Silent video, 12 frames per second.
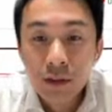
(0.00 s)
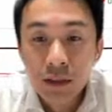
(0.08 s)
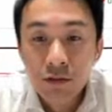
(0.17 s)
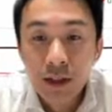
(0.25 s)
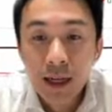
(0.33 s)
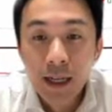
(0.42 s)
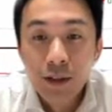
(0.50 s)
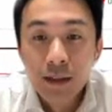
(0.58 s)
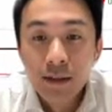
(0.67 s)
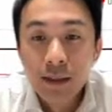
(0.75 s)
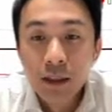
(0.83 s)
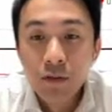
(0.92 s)
This red line you
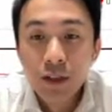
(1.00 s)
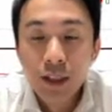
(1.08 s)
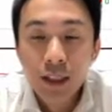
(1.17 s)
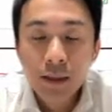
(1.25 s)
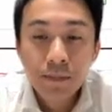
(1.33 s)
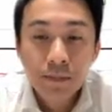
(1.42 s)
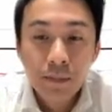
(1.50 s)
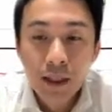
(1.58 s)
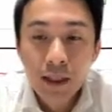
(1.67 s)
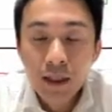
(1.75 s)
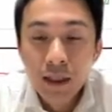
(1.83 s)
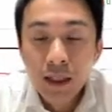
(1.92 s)
can see over here.
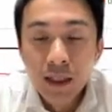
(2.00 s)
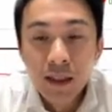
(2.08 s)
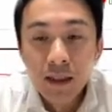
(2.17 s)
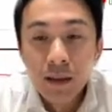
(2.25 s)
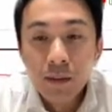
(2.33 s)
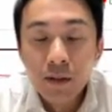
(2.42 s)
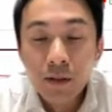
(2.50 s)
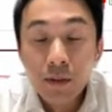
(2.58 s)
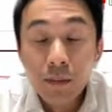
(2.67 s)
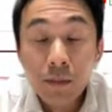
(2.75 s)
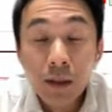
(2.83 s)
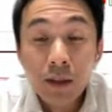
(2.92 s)
It, it,
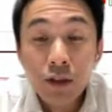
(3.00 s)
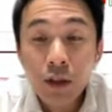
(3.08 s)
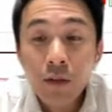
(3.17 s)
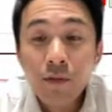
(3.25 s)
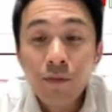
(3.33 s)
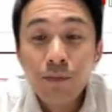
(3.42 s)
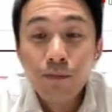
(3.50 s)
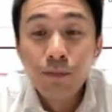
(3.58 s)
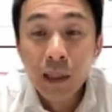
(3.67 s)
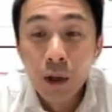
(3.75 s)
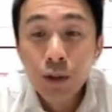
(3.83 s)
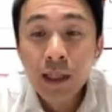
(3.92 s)
it dropped
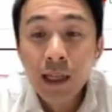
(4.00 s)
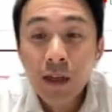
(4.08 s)
below that